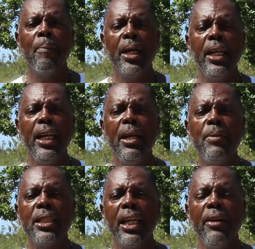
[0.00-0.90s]
My name
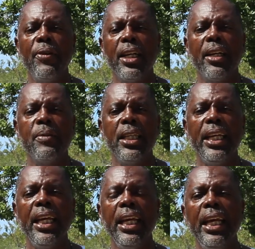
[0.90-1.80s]
is Glenford Gums,
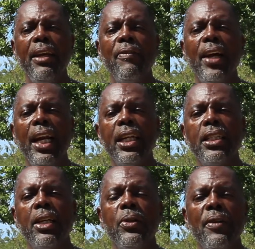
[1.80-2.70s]
aka Valor
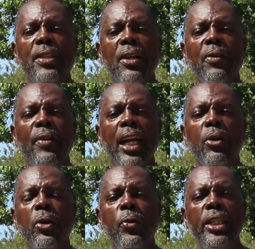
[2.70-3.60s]
South of South
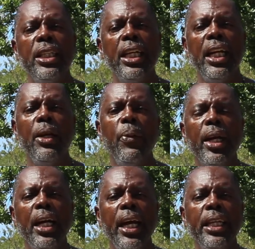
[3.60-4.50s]
Valor, originally
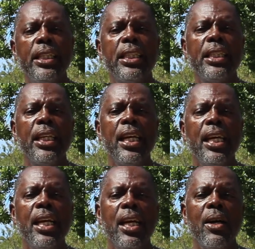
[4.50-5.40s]
where kites
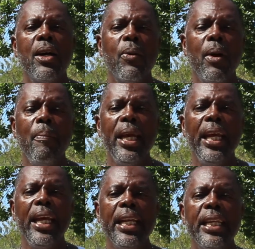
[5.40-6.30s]
were
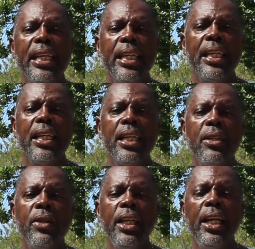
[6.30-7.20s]
made.
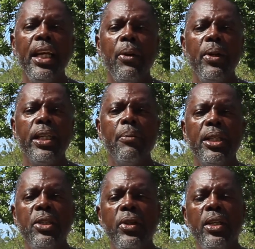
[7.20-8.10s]
Today I will
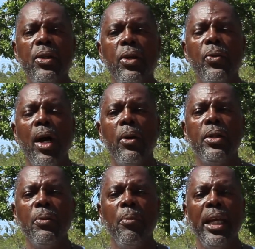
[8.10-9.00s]
demonstrate to you how
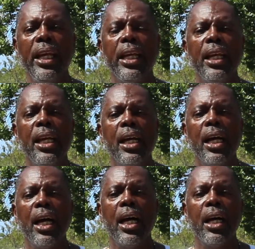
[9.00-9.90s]
to make
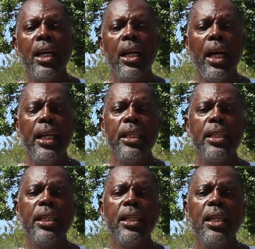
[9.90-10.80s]
a
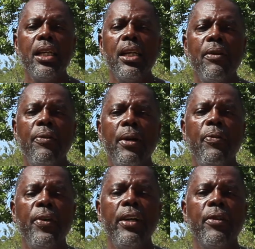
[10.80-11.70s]
kite from
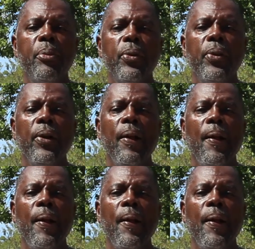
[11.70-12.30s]
fibre pole.